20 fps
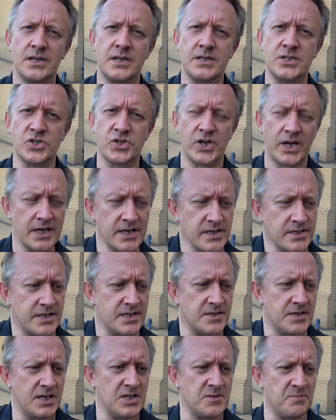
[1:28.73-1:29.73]
He's changed.
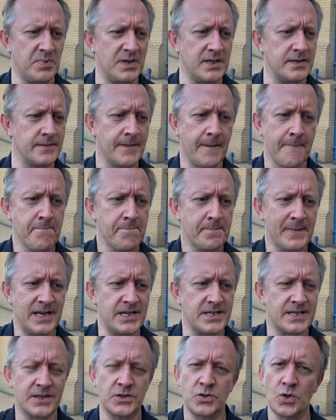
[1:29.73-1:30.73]

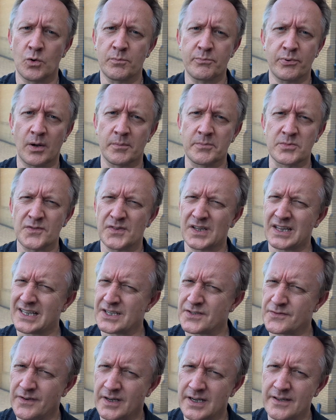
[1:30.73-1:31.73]
He's had no problems for the
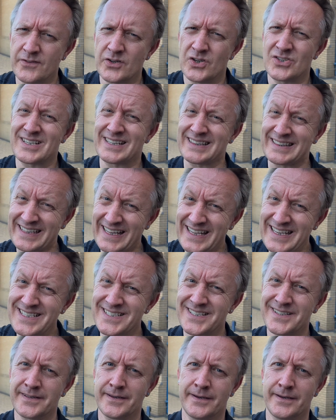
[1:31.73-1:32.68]
last 5 years at least.